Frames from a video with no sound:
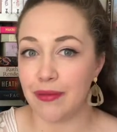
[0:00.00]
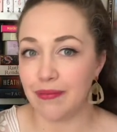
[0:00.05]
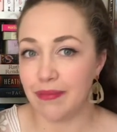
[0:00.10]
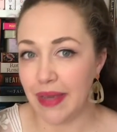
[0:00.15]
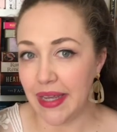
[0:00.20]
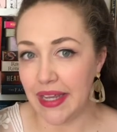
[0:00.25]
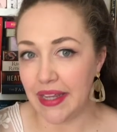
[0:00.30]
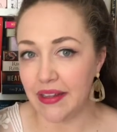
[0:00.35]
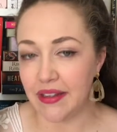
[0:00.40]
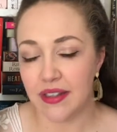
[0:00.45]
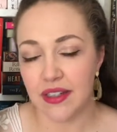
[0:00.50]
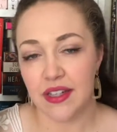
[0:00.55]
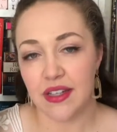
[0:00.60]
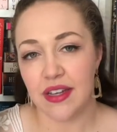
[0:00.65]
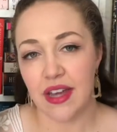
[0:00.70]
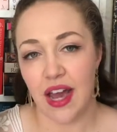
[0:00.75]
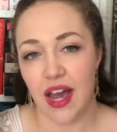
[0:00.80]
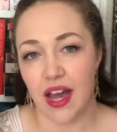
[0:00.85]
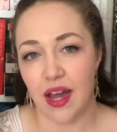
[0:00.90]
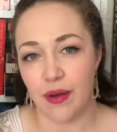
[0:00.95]
me
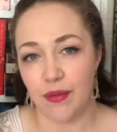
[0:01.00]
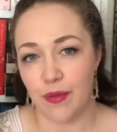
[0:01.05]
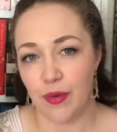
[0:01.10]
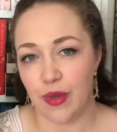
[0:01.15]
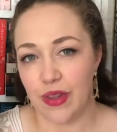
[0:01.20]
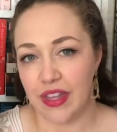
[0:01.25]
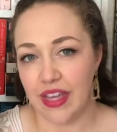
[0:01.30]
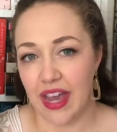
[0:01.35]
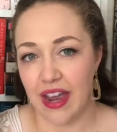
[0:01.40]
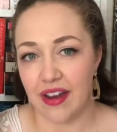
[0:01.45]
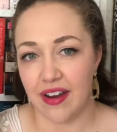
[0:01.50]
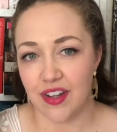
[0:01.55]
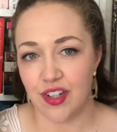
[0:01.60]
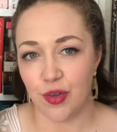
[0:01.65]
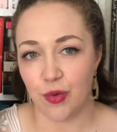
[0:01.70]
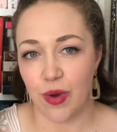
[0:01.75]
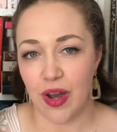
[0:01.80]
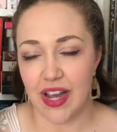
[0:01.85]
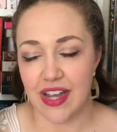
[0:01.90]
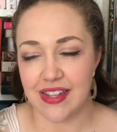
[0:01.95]
um, with
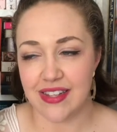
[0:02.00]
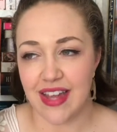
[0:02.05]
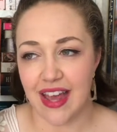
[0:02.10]
character wise.